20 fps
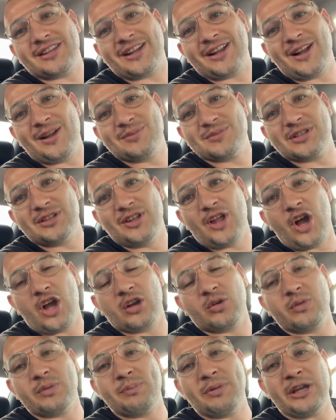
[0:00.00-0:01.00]
that comes
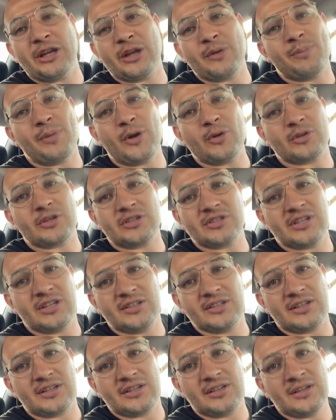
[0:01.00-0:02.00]
along with being a poker
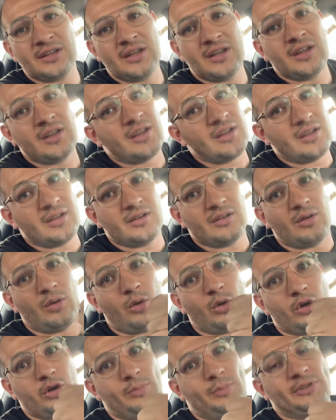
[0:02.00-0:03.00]
dealer.
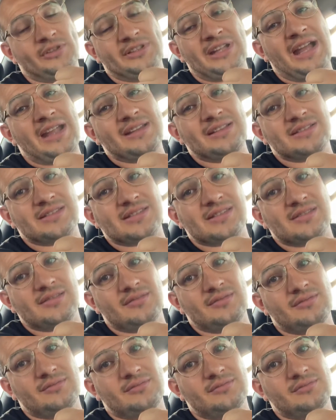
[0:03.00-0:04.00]
Horrible nights.
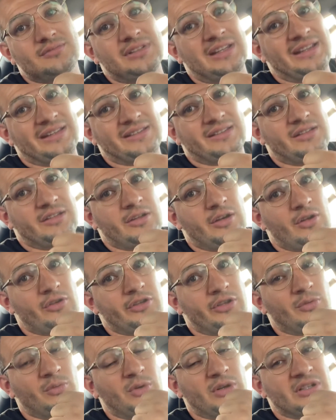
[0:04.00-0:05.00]
Like, you know,
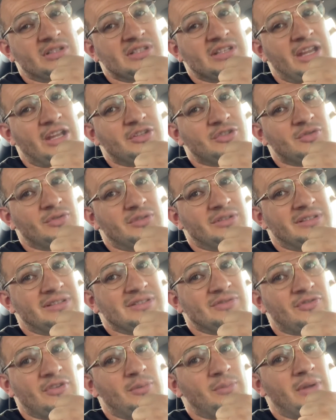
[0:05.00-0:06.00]
your work schedule
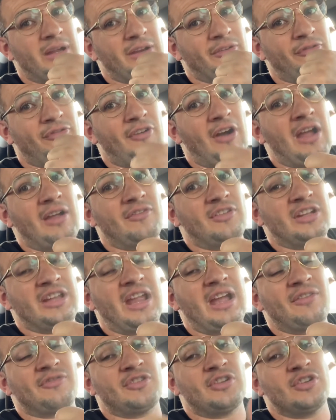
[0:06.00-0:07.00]
is from like 5 in the
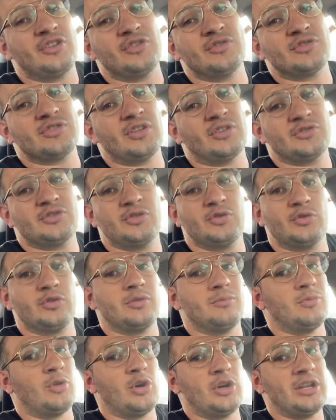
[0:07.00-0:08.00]
afternoon till 2 in
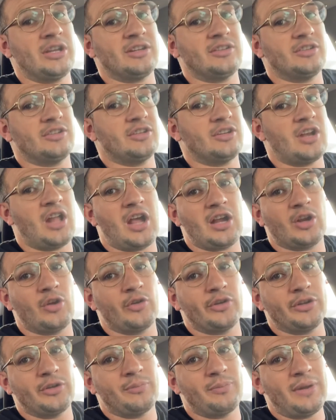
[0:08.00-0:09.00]
the morning. You're not
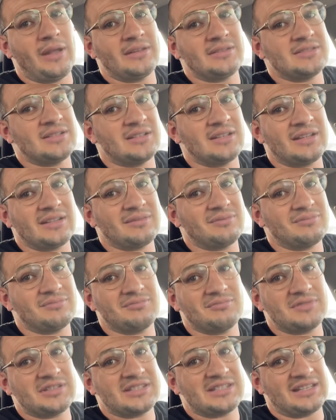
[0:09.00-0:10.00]
going to bed till like
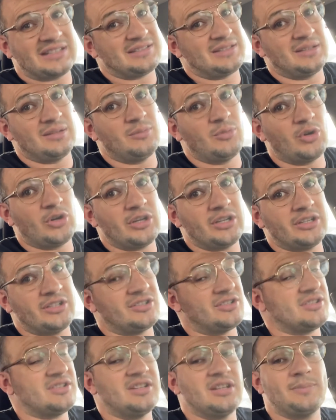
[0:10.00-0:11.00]
6 in the morning.
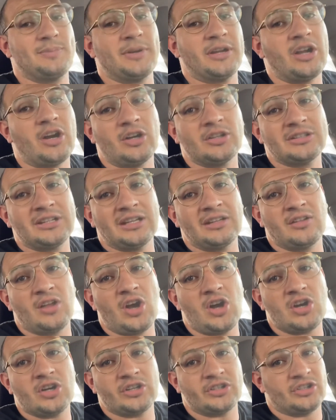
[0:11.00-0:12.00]
You're sleeping all day
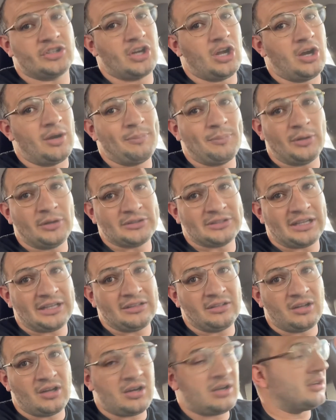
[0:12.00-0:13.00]
long and you're up all
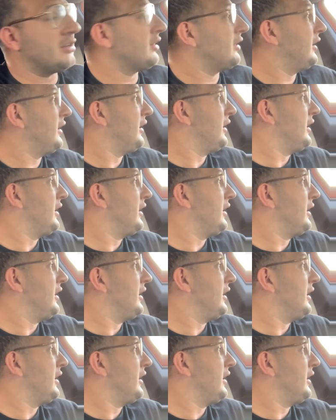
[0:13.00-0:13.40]
night long.